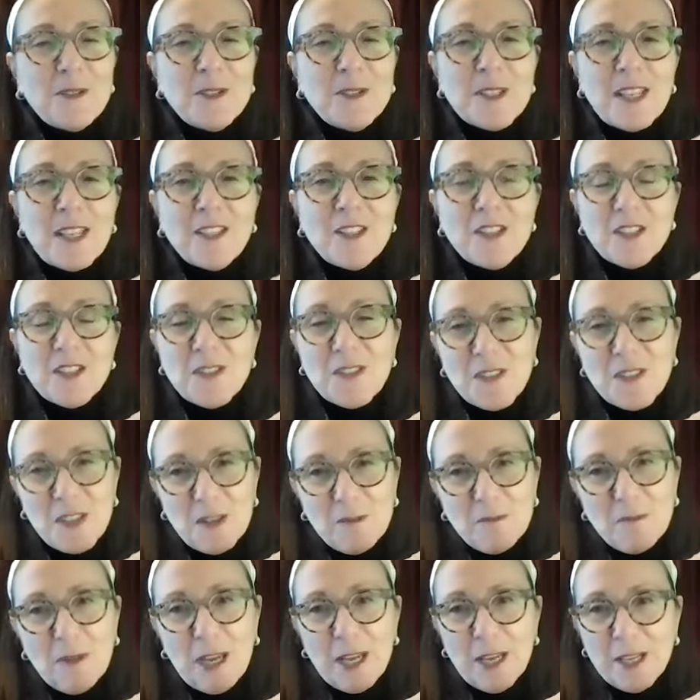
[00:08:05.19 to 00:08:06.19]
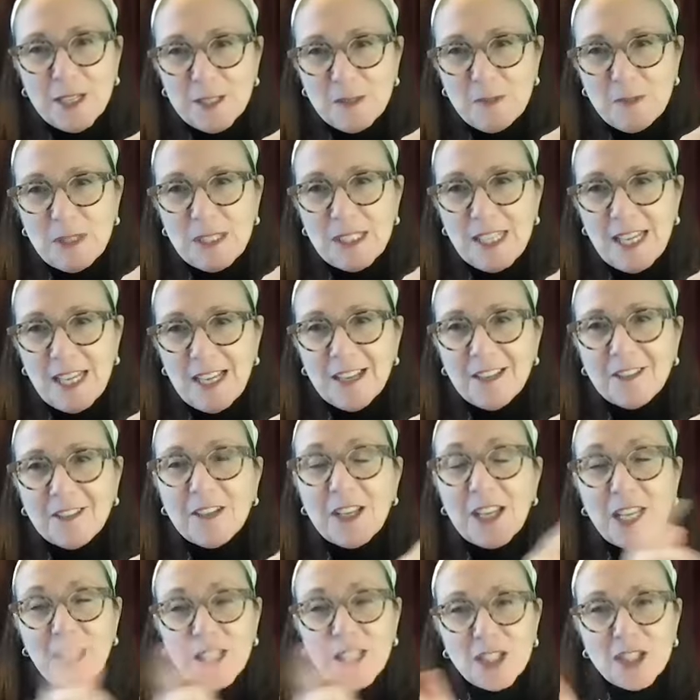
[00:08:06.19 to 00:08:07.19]
is I just sit my husband
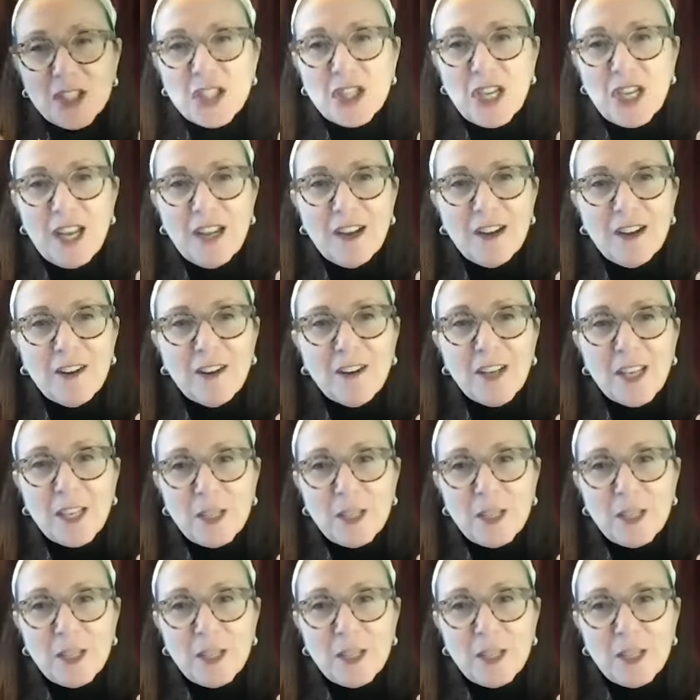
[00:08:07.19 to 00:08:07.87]
down in a chair